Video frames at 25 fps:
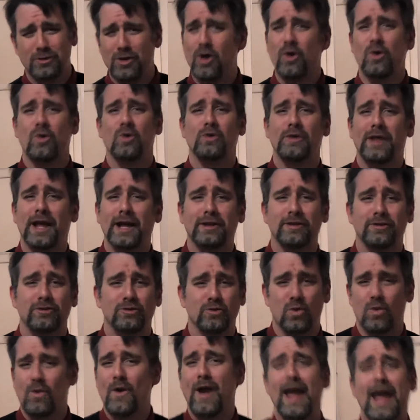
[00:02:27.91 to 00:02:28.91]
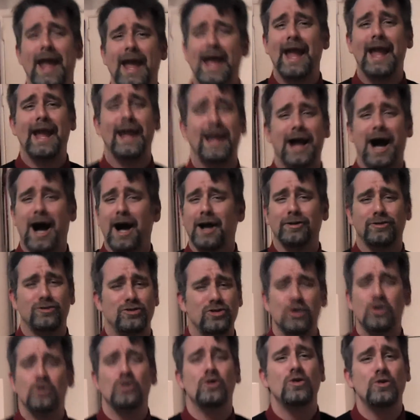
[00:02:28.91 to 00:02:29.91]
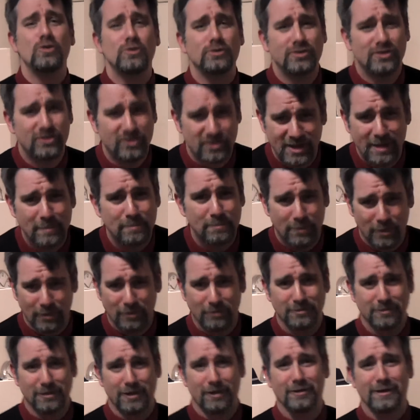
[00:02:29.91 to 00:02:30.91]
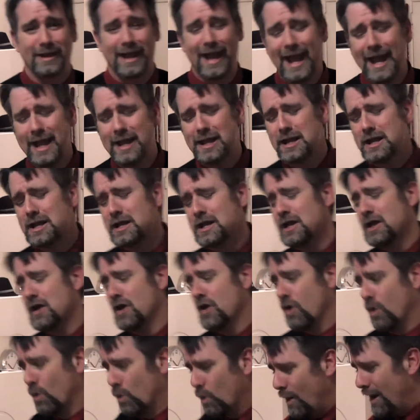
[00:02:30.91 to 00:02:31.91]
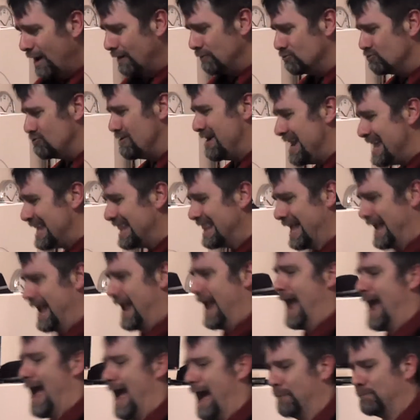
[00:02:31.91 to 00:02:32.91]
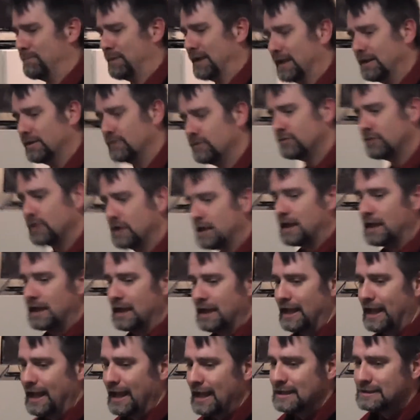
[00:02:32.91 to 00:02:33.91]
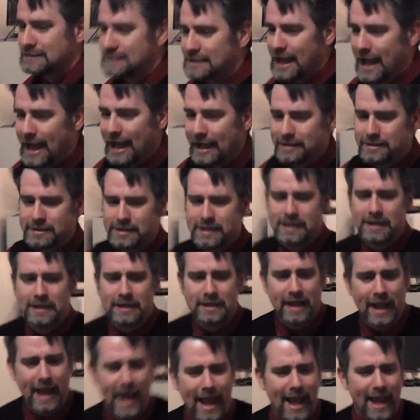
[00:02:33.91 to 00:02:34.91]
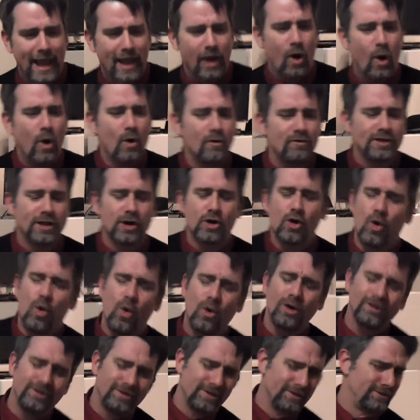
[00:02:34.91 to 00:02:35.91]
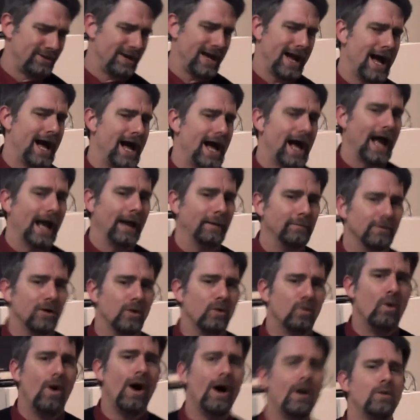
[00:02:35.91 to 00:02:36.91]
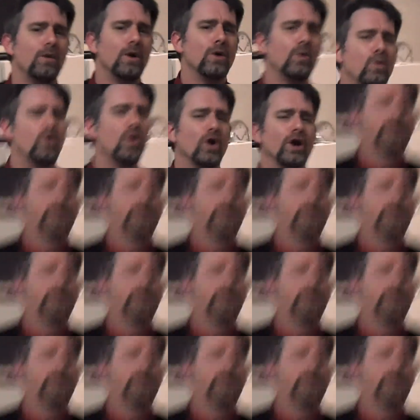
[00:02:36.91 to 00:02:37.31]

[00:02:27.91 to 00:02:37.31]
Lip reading: no, that is way too simple, okay? What really happens is that over the course of time, while we're